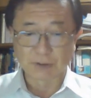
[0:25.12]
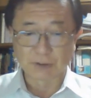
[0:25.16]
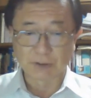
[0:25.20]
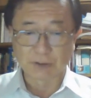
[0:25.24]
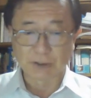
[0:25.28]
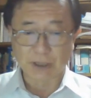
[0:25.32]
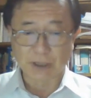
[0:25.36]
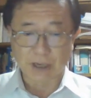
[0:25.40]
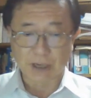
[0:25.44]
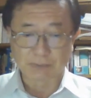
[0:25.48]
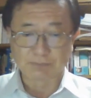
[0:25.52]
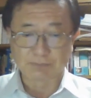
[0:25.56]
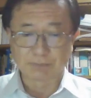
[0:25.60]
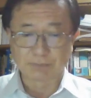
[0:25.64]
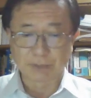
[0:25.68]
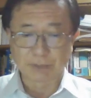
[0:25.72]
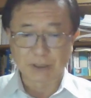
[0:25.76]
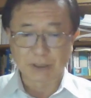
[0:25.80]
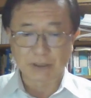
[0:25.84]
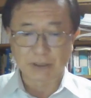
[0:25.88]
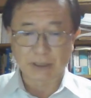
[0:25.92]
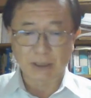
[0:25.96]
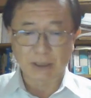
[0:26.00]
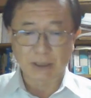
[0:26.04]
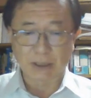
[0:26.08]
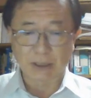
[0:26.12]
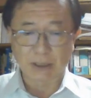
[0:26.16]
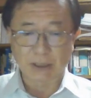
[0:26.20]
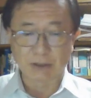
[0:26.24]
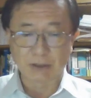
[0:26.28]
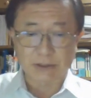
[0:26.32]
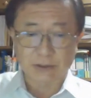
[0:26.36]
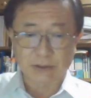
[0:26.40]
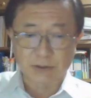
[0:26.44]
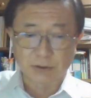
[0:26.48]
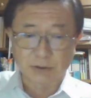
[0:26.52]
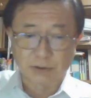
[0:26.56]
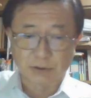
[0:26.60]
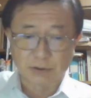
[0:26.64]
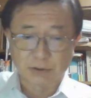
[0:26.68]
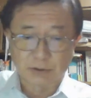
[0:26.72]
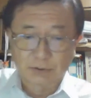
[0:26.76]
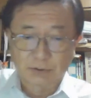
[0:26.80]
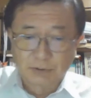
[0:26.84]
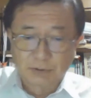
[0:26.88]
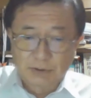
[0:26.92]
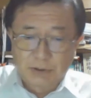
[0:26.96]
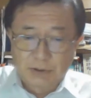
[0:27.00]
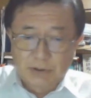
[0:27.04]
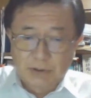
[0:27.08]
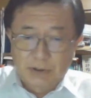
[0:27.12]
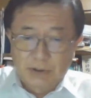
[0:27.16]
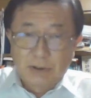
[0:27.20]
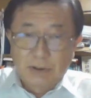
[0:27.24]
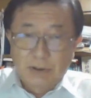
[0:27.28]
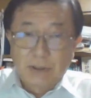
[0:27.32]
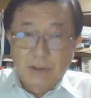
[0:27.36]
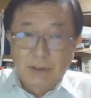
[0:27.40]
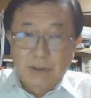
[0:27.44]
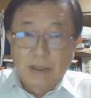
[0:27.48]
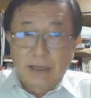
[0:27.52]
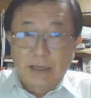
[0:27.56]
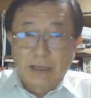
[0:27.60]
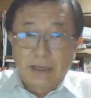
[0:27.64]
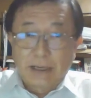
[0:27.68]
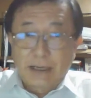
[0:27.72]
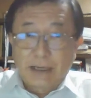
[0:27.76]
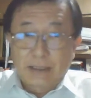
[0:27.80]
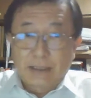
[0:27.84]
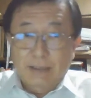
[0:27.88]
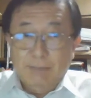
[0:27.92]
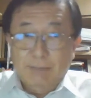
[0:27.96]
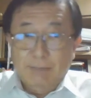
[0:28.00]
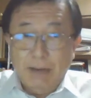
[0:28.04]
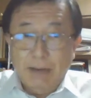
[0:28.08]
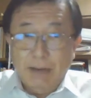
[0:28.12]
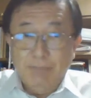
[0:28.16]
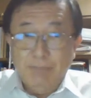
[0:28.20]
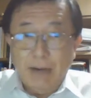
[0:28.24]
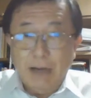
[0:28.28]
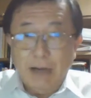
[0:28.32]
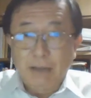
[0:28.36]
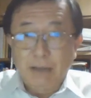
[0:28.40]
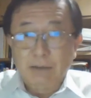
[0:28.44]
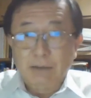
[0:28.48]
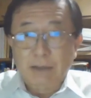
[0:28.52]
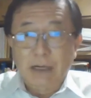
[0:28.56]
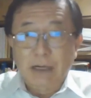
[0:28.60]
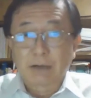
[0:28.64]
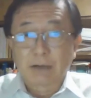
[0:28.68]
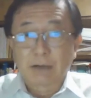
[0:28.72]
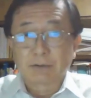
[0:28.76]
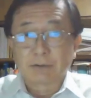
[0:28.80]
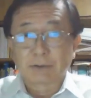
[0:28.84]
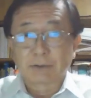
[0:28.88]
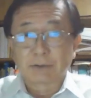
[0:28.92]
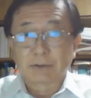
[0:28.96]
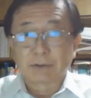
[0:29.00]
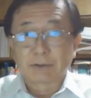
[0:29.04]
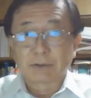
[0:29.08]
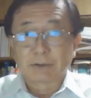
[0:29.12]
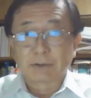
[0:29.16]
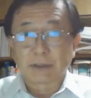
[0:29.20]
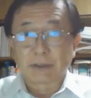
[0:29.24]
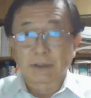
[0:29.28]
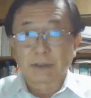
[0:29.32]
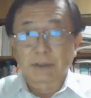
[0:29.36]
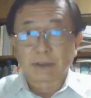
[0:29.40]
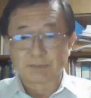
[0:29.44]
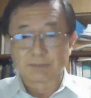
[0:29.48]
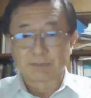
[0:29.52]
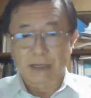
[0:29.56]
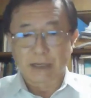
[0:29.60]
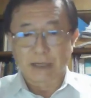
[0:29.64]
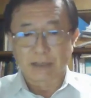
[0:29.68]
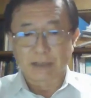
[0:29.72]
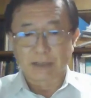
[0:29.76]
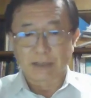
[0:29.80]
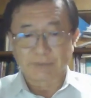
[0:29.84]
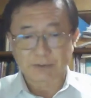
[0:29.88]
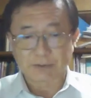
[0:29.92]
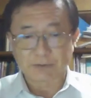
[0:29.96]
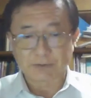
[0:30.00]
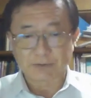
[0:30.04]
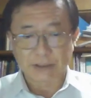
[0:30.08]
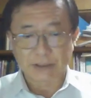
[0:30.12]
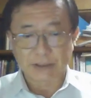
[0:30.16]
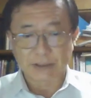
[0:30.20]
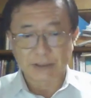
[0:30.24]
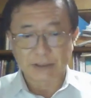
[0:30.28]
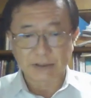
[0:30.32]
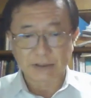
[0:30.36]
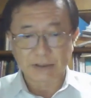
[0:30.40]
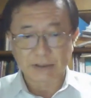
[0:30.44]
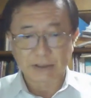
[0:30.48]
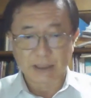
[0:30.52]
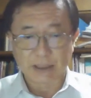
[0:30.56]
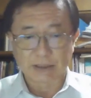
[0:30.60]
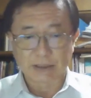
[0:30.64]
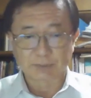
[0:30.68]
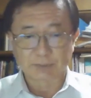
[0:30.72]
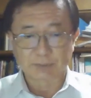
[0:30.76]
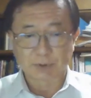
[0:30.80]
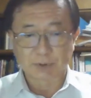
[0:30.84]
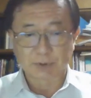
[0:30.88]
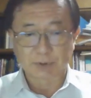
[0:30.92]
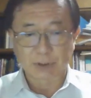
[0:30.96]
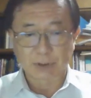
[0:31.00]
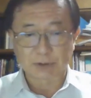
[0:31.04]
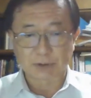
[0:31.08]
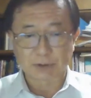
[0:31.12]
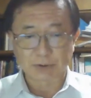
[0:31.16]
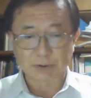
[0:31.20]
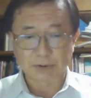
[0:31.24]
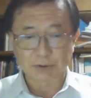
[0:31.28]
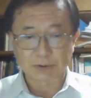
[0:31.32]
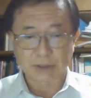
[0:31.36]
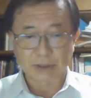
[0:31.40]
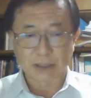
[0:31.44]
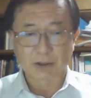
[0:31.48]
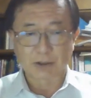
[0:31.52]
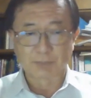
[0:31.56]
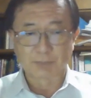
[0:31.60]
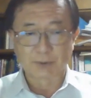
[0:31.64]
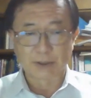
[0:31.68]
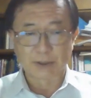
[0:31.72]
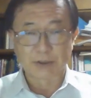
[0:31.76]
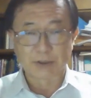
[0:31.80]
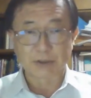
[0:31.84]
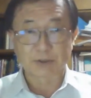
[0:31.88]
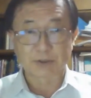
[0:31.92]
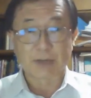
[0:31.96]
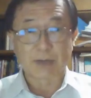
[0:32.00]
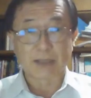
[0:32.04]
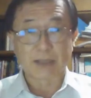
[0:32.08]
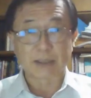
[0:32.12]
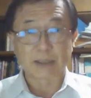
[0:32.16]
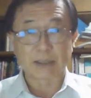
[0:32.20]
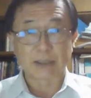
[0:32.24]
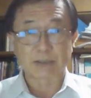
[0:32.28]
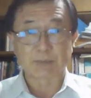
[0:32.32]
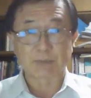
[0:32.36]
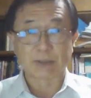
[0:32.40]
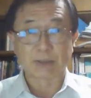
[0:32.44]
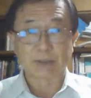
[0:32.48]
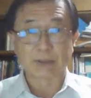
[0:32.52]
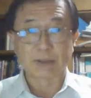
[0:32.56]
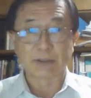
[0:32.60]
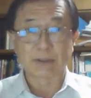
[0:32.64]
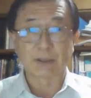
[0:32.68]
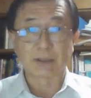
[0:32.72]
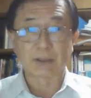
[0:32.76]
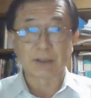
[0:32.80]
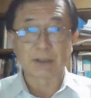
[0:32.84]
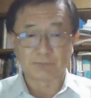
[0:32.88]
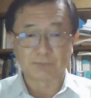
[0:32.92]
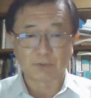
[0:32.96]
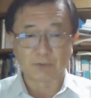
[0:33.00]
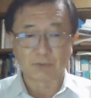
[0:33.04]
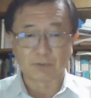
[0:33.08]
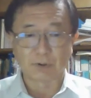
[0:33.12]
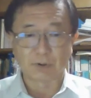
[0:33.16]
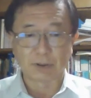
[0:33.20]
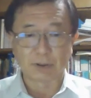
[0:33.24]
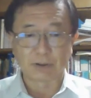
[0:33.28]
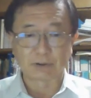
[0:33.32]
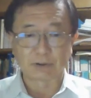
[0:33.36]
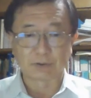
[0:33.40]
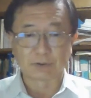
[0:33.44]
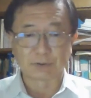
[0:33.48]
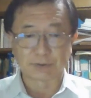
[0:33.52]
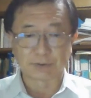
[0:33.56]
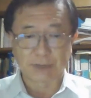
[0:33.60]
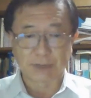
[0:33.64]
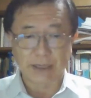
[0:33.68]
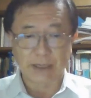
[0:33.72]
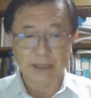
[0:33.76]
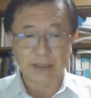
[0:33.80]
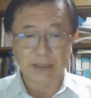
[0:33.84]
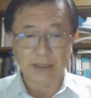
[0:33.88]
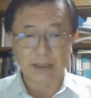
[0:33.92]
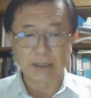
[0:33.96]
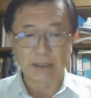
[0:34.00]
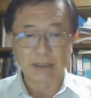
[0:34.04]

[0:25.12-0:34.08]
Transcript: at the Keio Business School, and my background is manufacturing and production and operations management. Therefore, today